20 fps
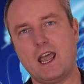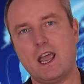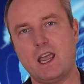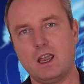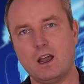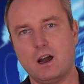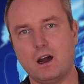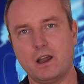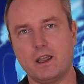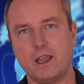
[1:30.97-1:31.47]

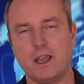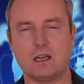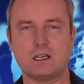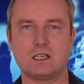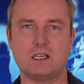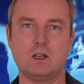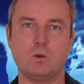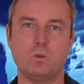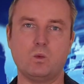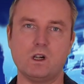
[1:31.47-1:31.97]
A I
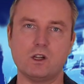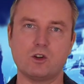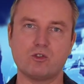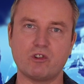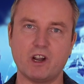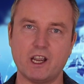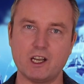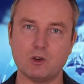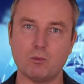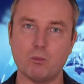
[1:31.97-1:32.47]
actually will
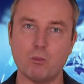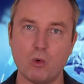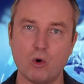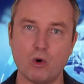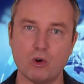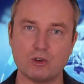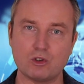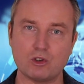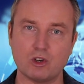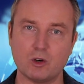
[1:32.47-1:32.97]
create
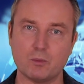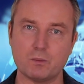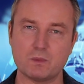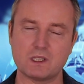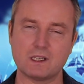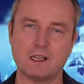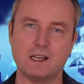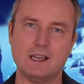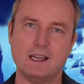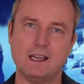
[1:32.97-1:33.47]
more
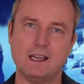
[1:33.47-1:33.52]
jobs